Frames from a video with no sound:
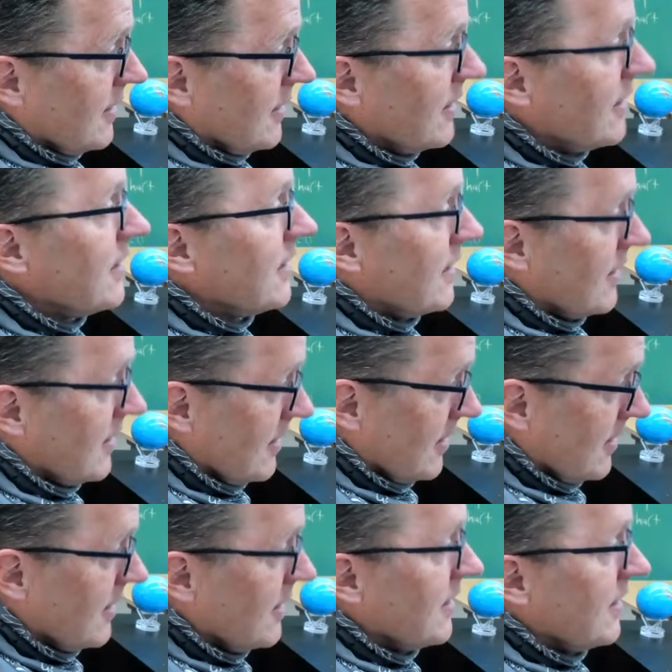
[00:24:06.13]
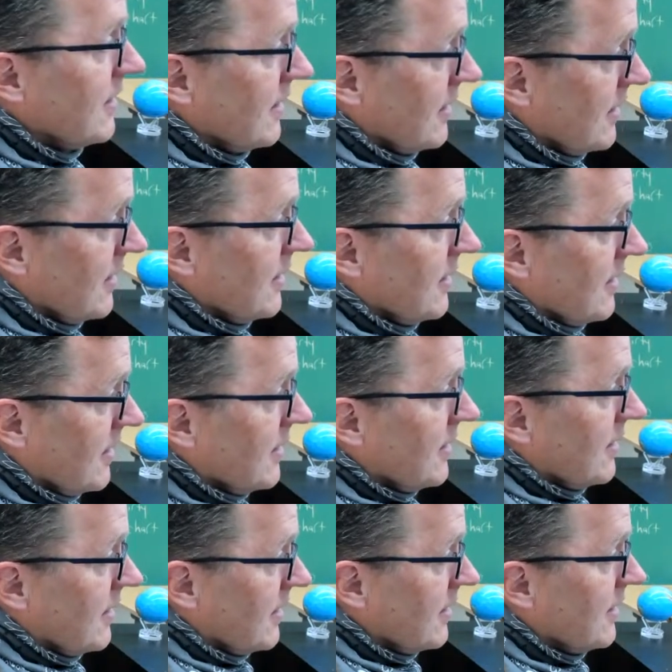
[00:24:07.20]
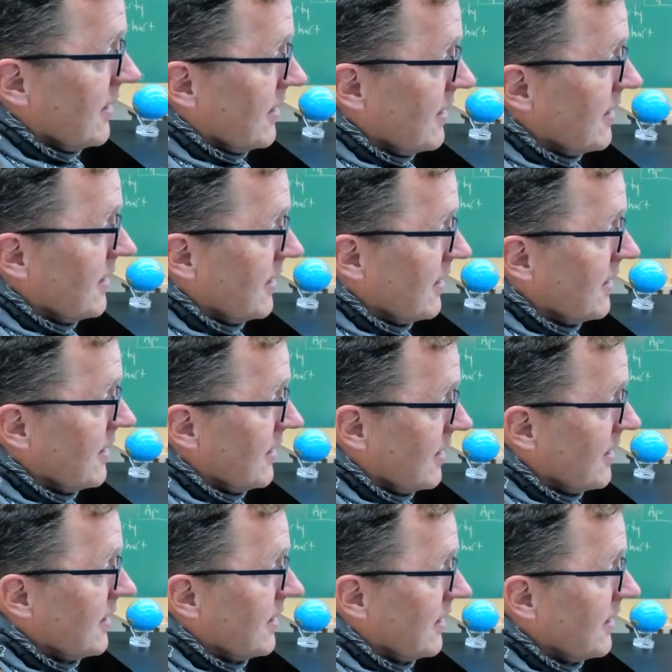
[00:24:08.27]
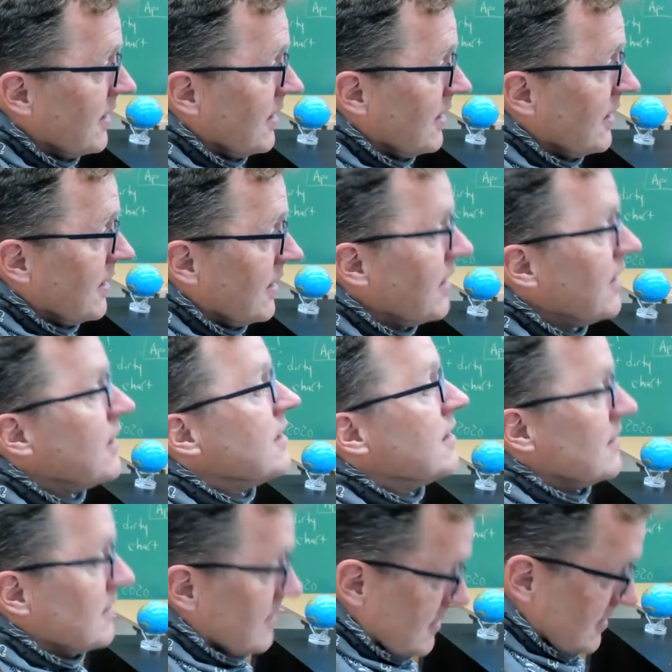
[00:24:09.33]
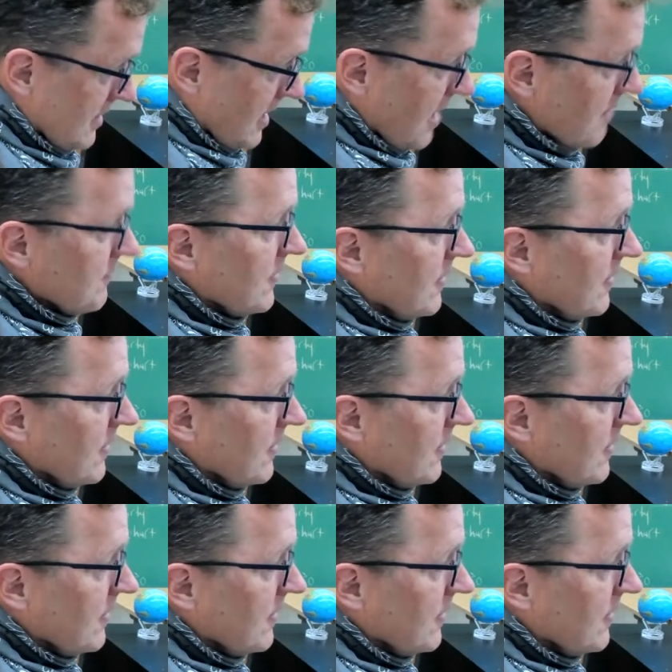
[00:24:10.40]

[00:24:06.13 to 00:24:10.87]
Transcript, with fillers: correlate, but line up the magmatic or the, the reversals Yep.